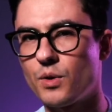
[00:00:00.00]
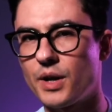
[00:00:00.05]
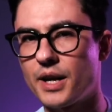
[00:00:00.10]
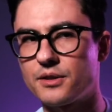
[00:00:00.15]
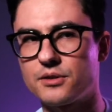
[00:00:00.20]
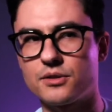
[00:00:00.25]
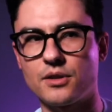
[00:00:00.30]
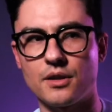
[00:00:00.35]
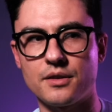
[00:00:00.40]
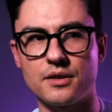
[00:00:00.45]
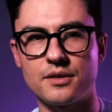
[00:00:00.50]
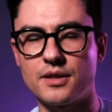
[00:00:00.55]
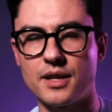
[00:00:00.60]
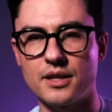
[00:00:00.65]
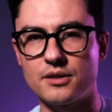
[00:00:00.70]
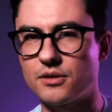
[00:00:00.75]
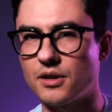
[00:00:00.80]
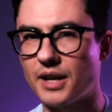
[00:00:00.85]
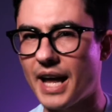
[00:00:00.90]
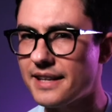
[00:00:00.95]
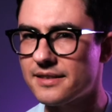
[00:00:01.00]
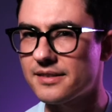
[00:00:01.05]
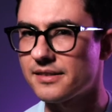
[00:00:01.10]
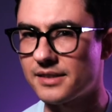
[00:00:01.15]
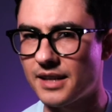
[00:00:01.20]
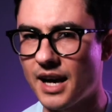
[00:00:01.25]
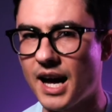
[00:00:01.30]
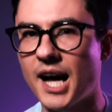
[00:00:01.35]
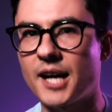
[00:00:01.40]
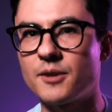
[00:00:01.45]
It's got
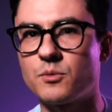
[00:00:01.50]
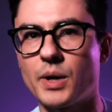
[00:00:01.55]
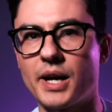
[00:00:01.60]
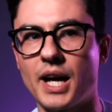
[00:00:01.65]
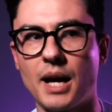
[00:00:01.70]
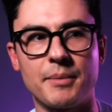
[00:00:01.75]
excellent hardware.